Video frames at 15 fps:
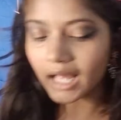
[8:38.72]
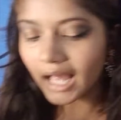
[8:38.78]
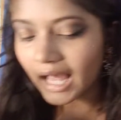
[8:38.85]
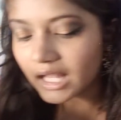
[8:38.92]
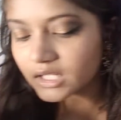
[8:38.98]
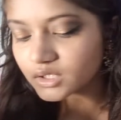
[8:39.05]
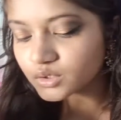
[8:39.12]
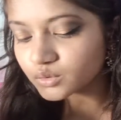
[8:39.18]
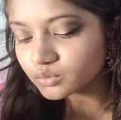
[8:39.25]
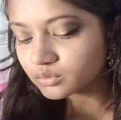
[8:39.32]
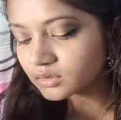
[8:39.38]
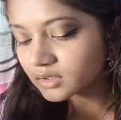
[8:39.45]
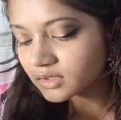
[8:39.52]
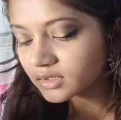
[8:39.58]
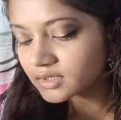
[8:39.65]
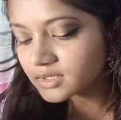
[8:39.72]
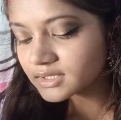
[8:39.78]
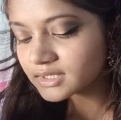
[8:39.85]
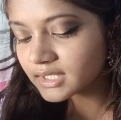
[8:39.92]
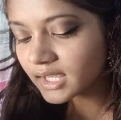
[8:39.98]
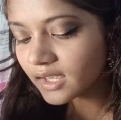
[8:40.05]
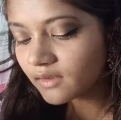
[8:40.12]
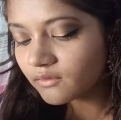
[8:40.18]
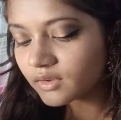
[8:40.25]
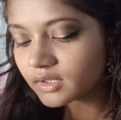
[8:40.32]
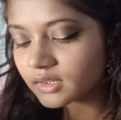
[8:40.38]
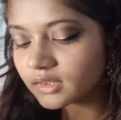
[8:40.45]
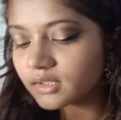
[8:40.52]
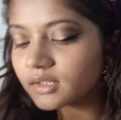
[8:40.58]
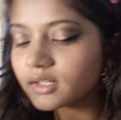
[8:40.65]
I'll do the same with
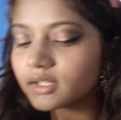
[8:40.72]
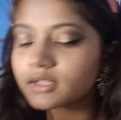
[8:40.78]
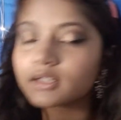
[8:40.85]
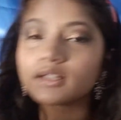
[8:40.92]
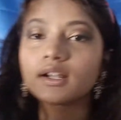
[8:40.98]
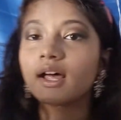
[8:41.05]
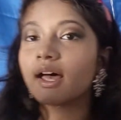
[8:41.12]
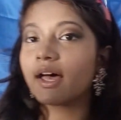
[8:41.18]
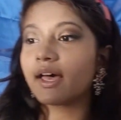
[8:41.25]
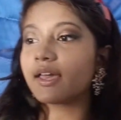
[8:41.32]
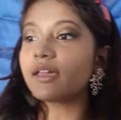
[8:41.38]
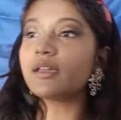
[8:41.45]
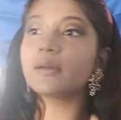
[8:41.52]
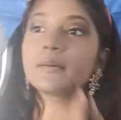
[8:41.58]
the other eye.